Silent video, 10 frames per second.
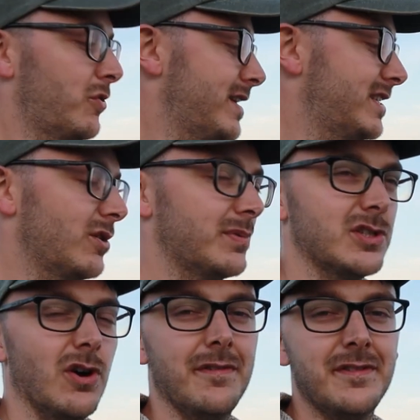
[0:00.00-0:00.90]
3-stop
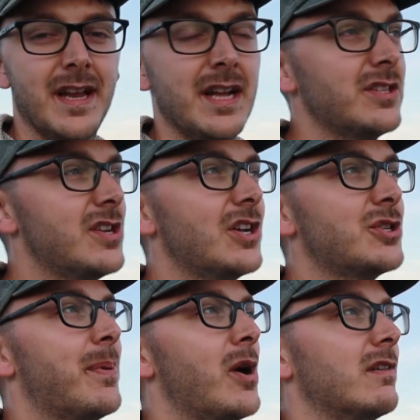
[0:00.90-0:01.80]
soft,
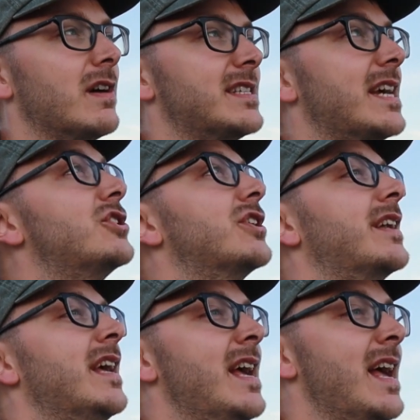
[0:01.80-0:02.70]
touch of
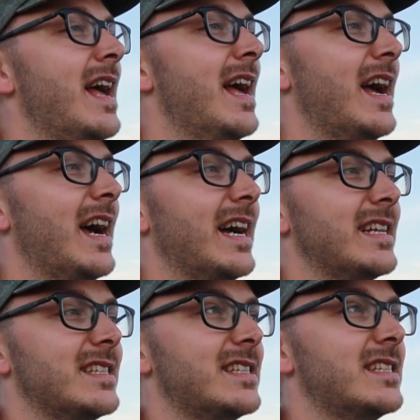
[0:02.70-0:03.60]
polarization,
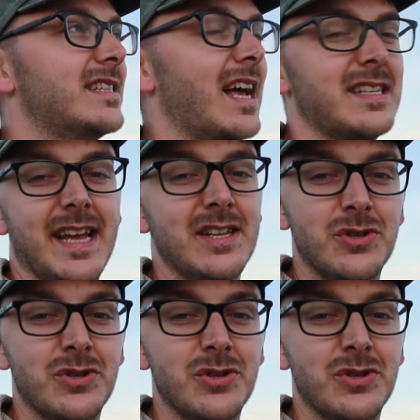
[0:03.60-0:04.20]
and that's it.